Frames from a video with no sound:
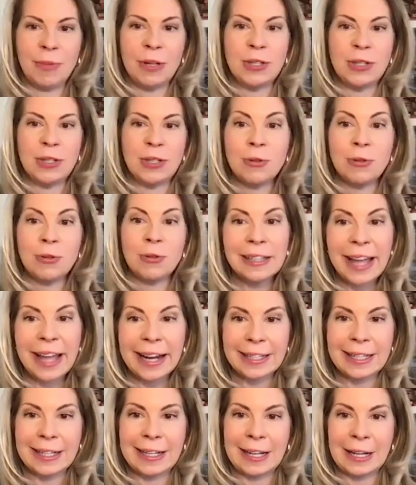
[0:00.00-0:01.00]
been so
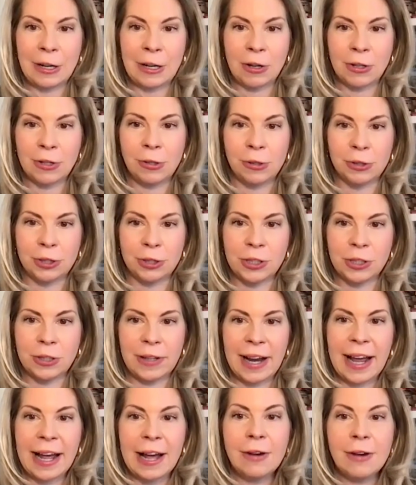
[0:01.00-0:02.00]
neglected in our culture?
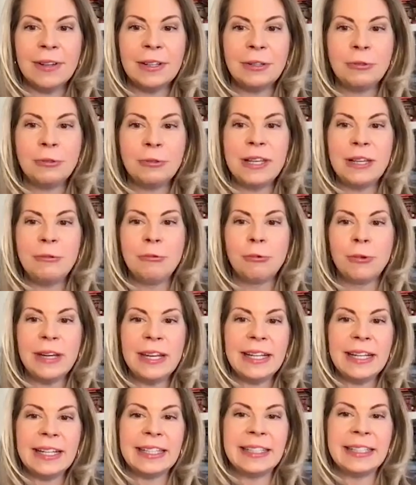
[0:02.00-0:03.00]
How can we
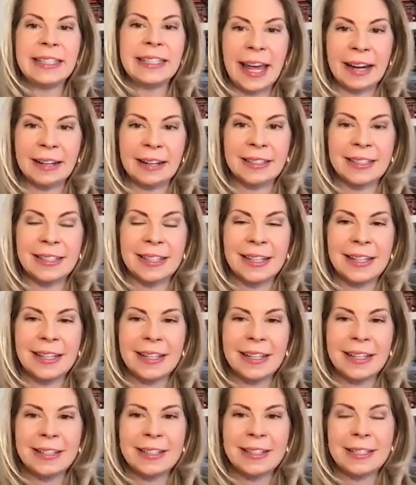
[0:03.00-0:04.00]
reconnect
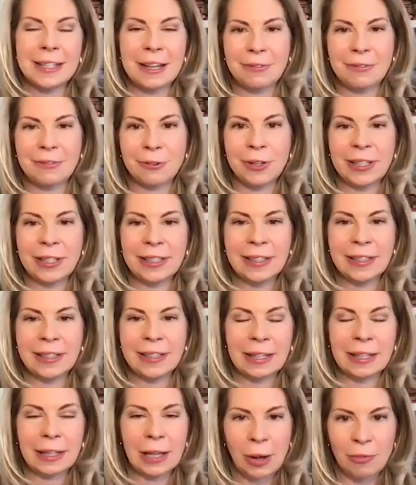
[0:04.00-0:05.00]
suffering
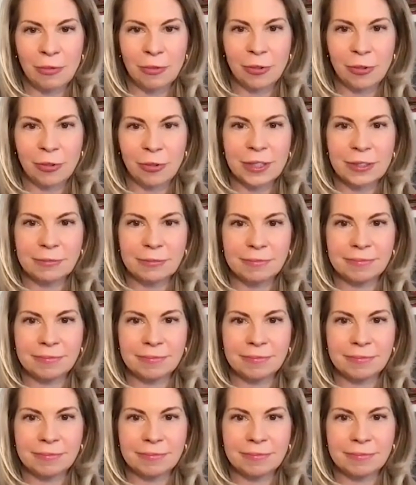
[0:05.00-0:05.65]
and comfort?